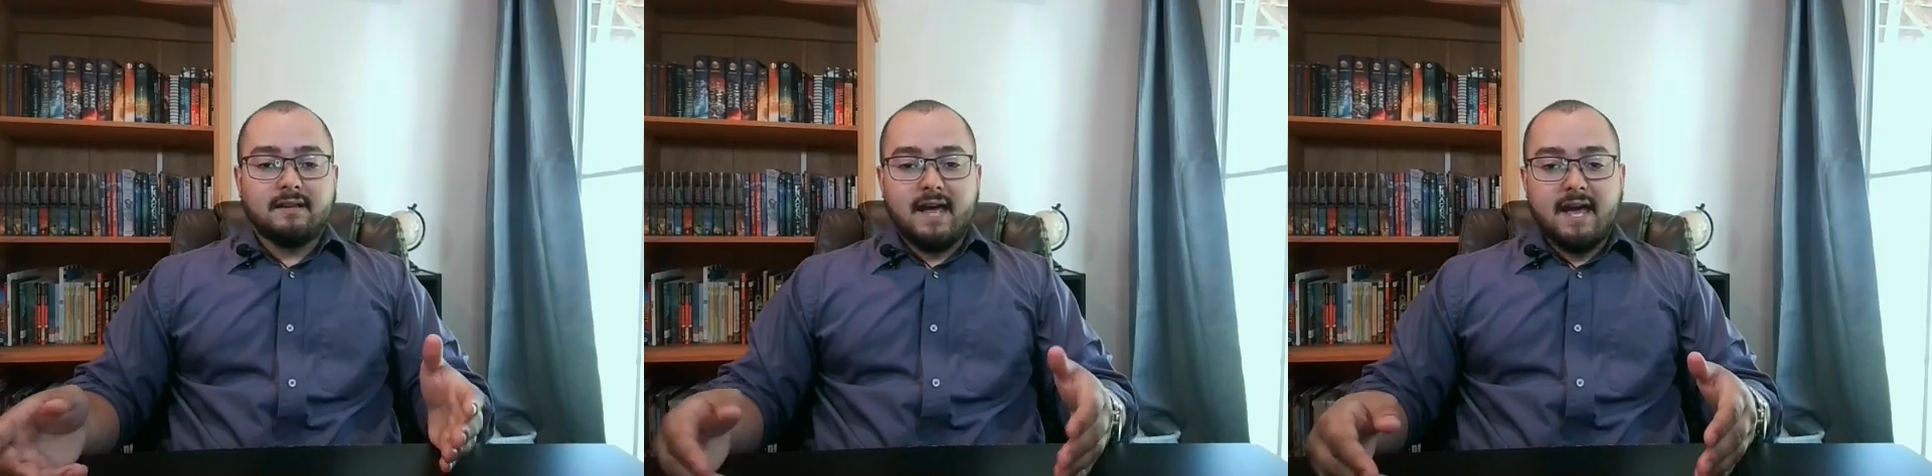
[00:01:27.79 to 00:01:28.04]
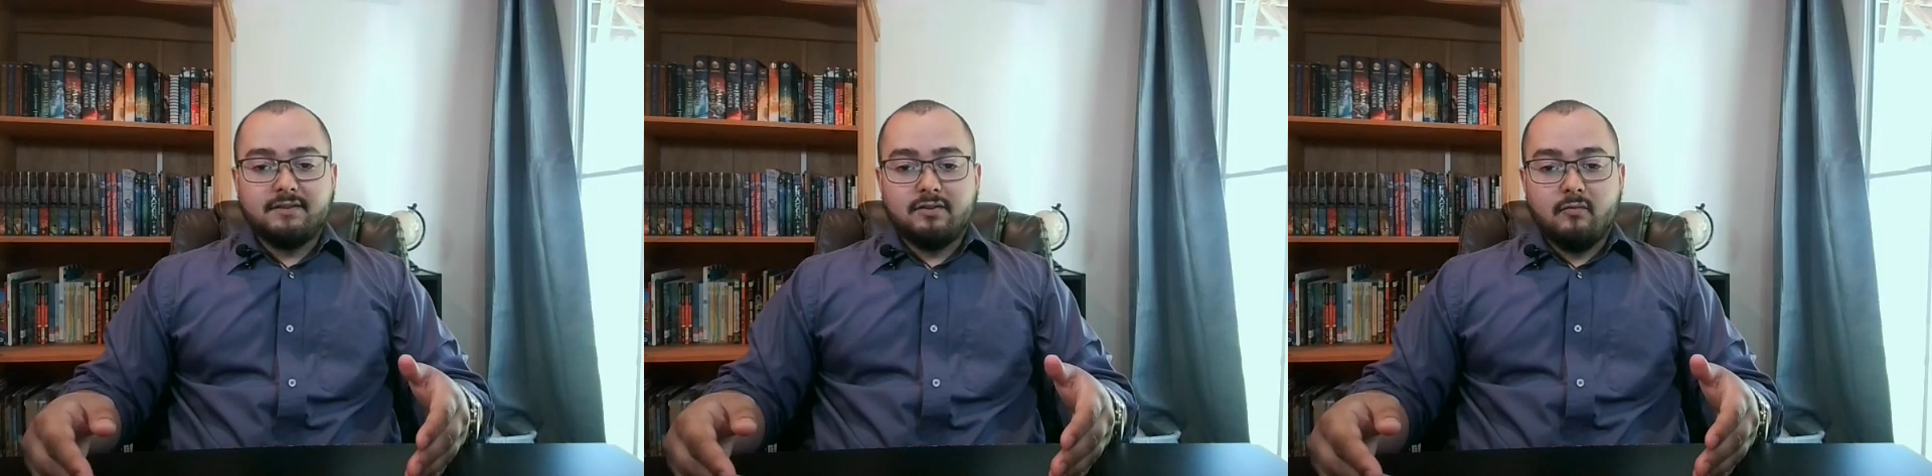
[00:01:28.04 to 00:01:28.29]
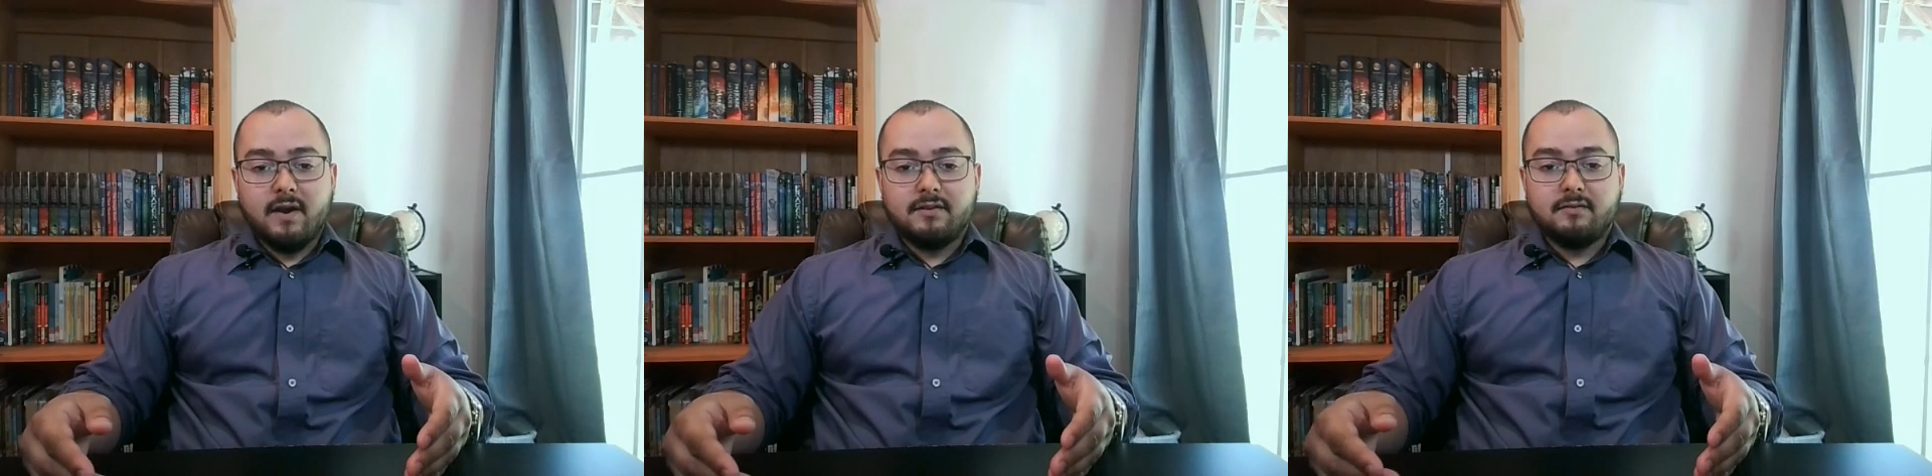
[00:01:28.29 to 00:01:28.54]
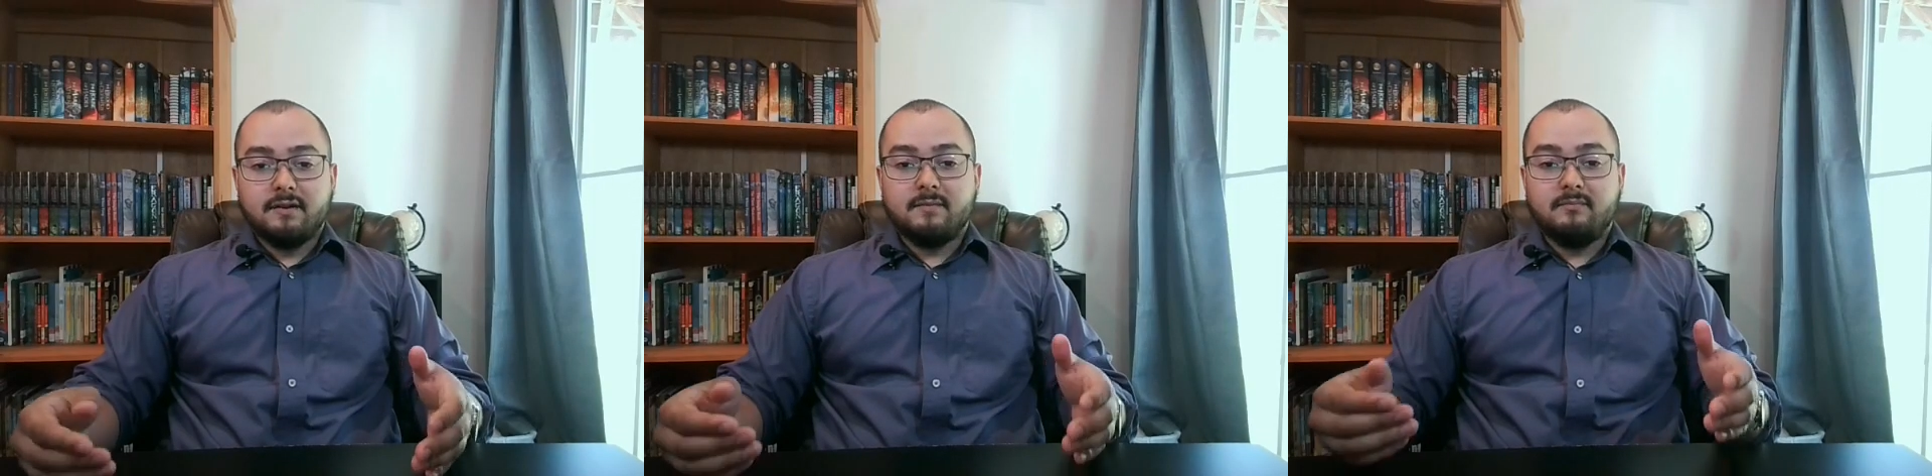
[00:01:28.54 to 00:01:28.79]
at the
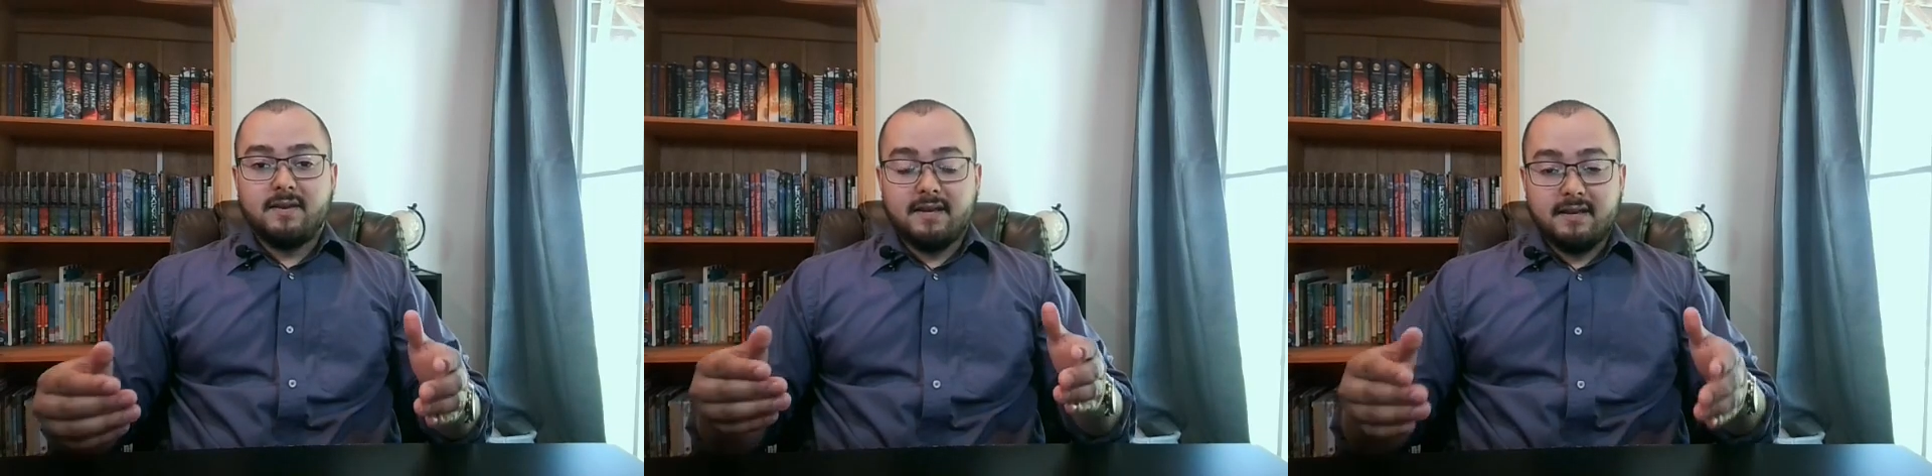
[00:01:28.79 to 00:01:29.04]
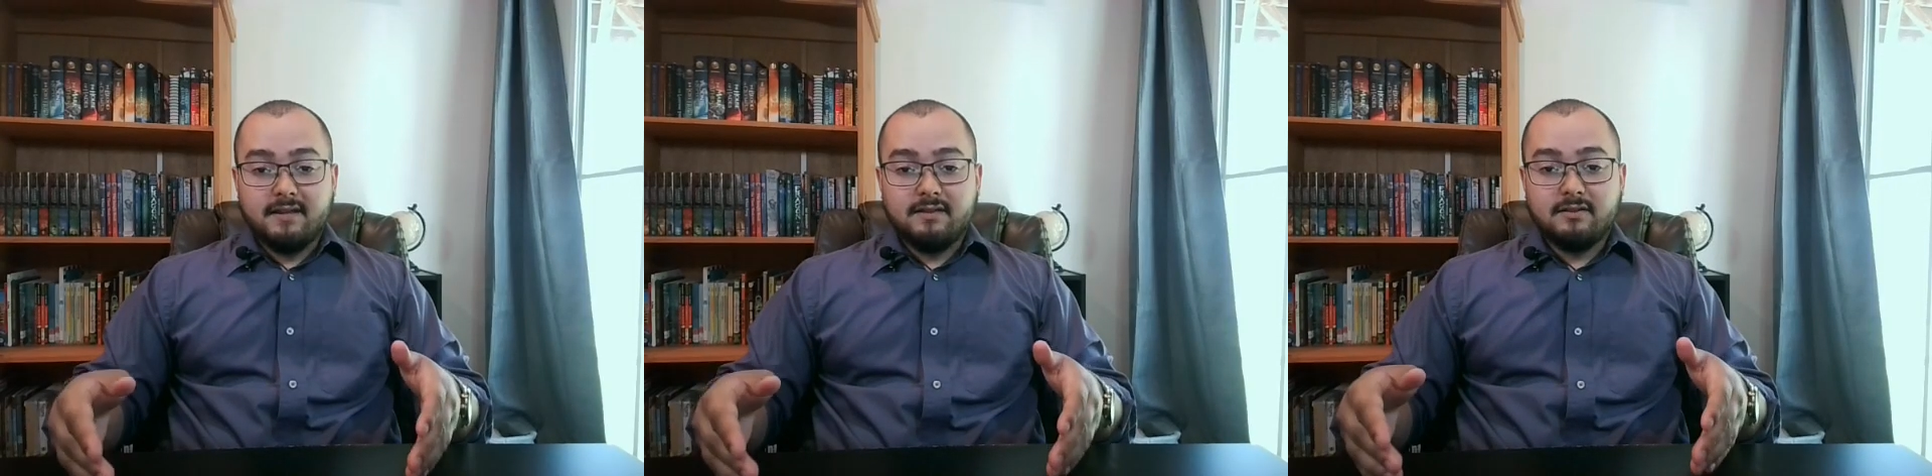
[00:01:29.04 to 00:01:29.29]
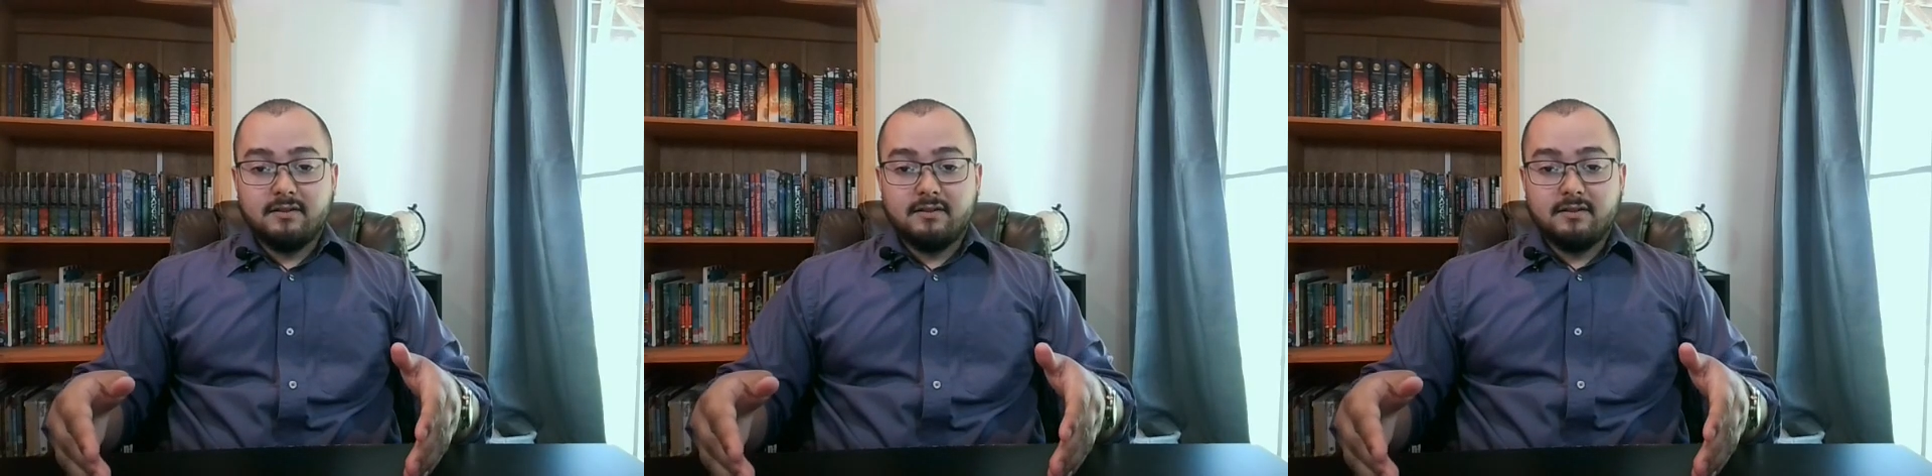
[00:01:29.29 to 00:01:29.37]
weather and being in